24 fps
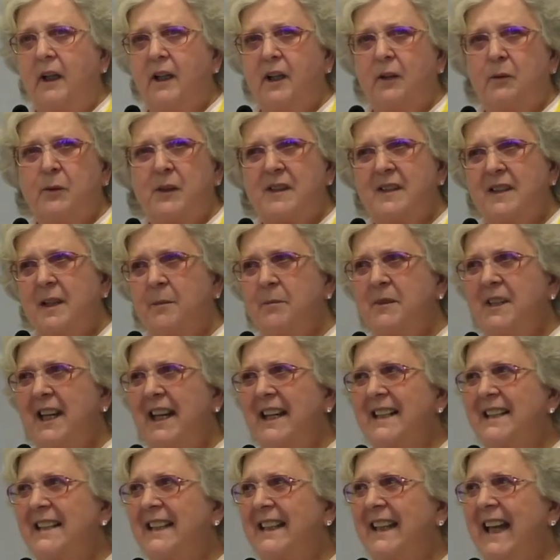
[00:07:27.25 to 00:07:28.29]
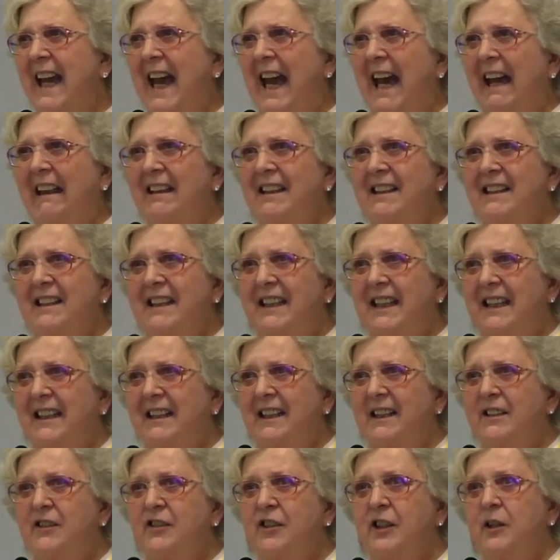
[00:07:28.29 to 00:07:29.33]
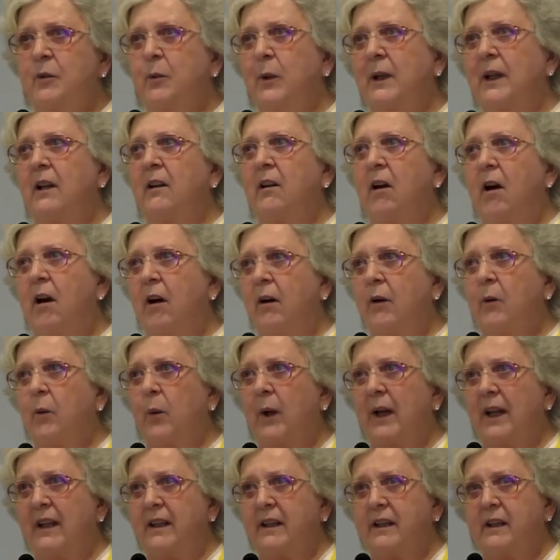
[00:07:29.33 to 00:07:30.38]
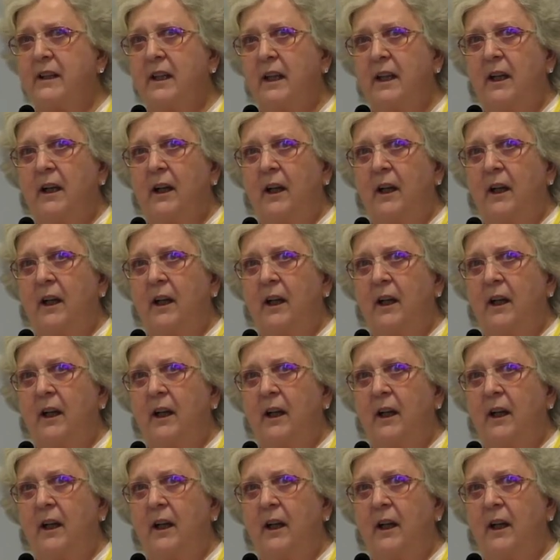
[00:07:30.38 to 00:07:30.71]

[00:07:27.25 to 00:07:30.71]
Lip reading: there was some technicality that she went along with,